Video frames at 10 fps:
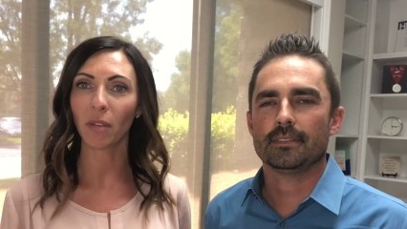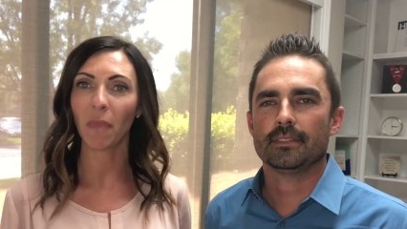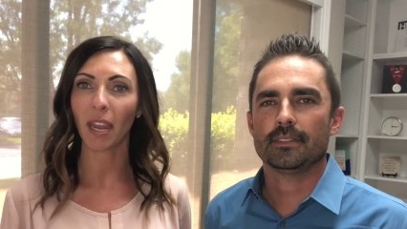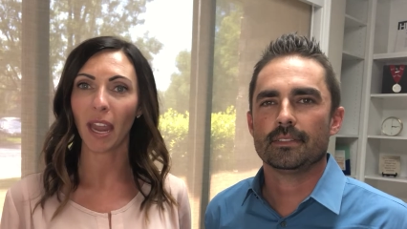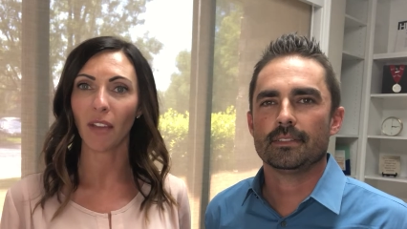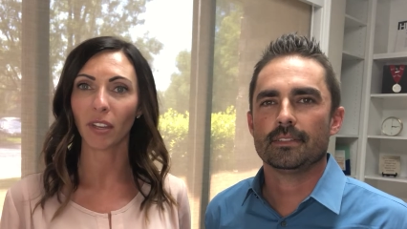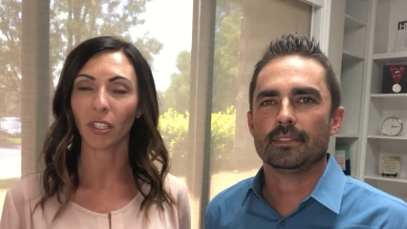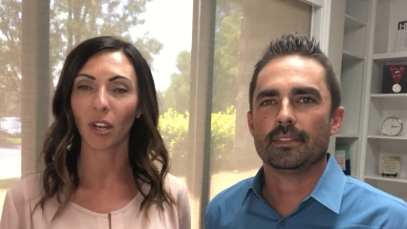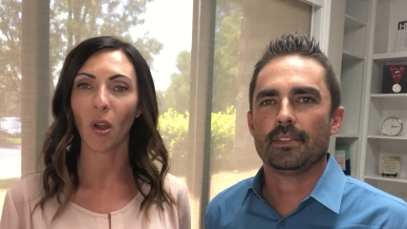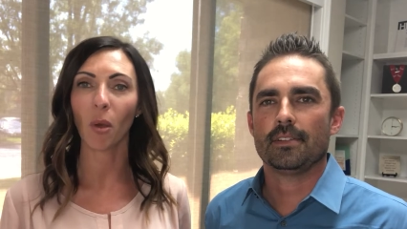Speaker 1: you may have in
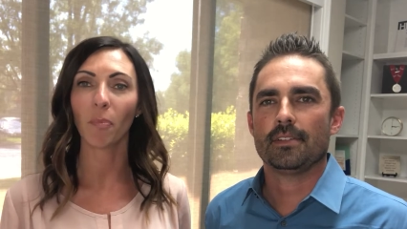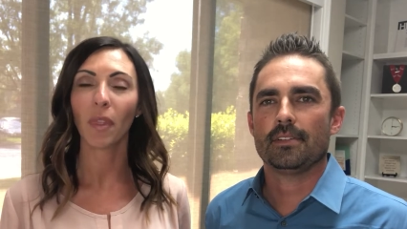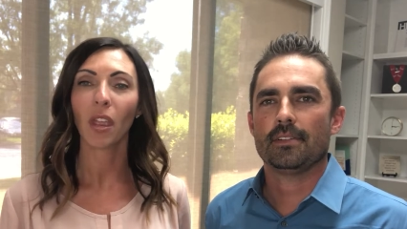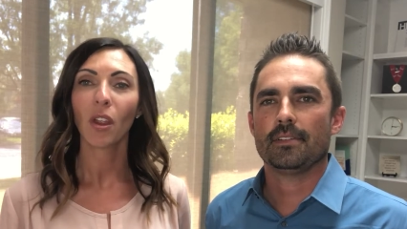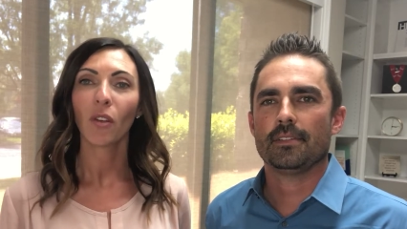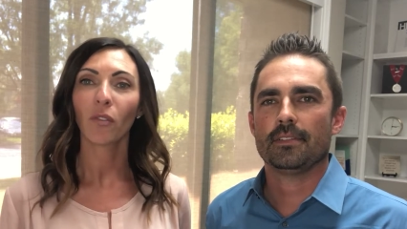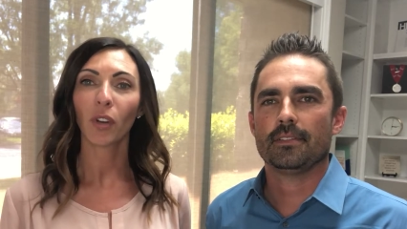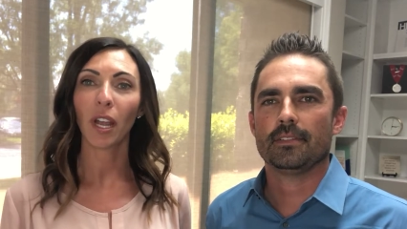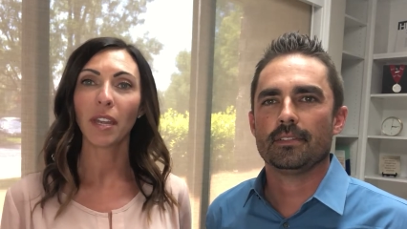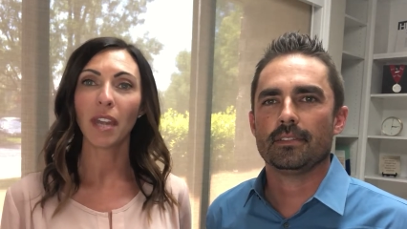your home
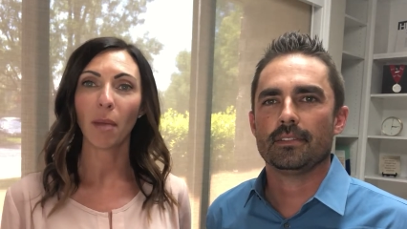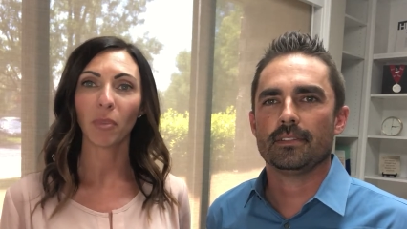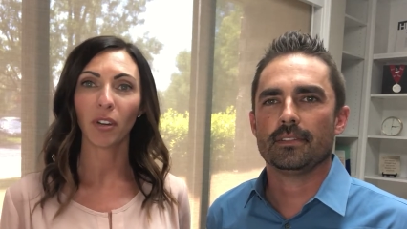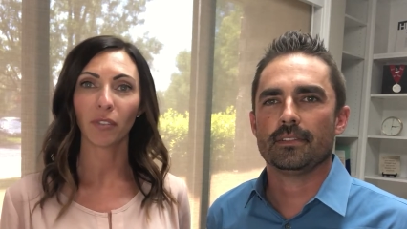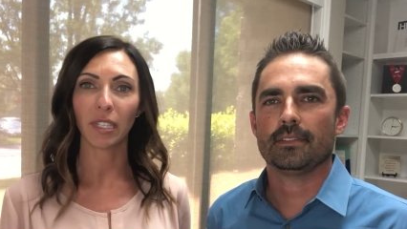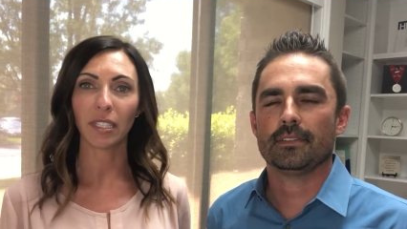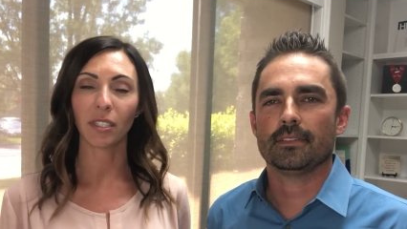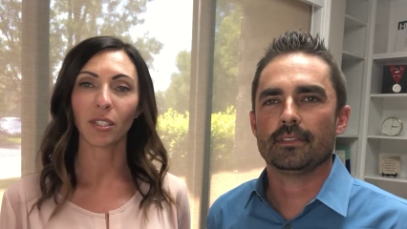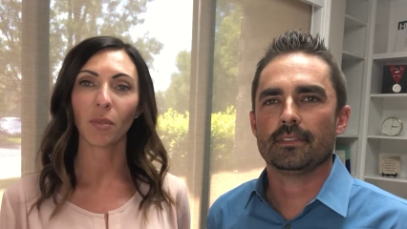for a number of reasons.